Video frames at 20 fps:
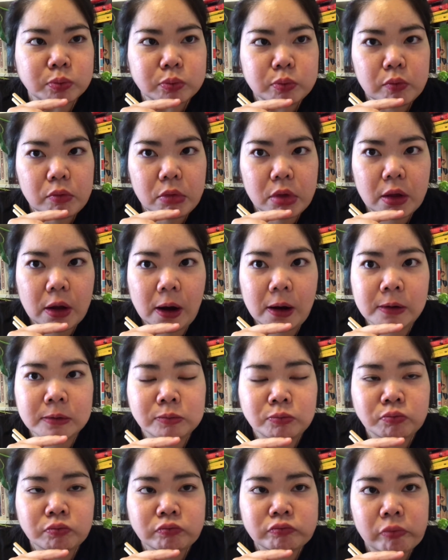That's because
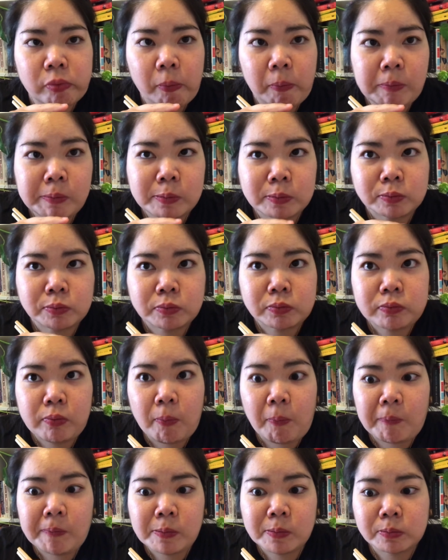there's miso
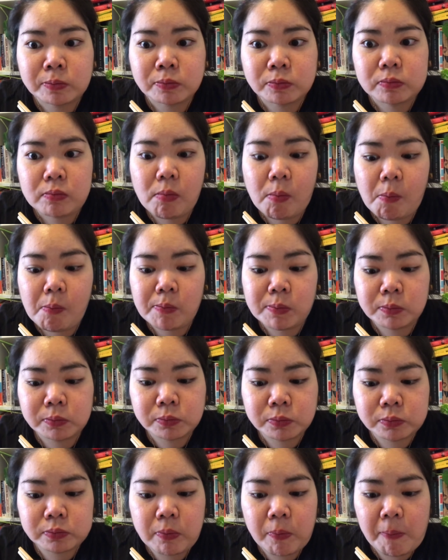paste in it, or rather
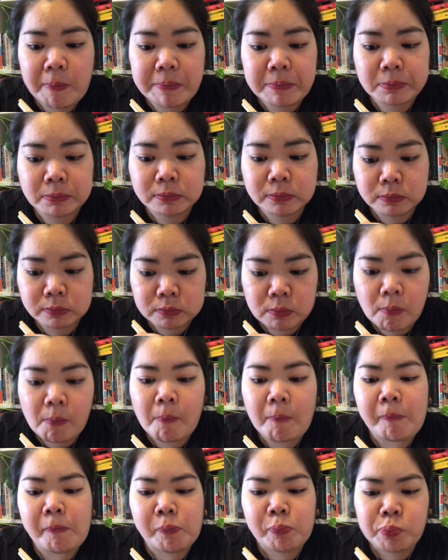Korean miso
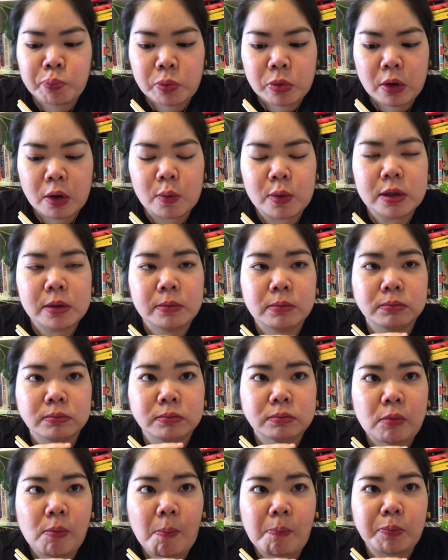paste.
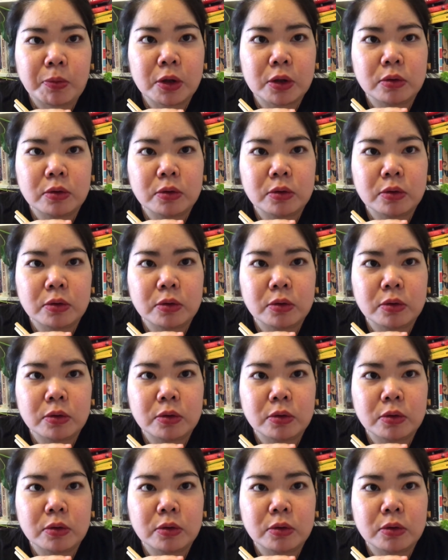Doenjang.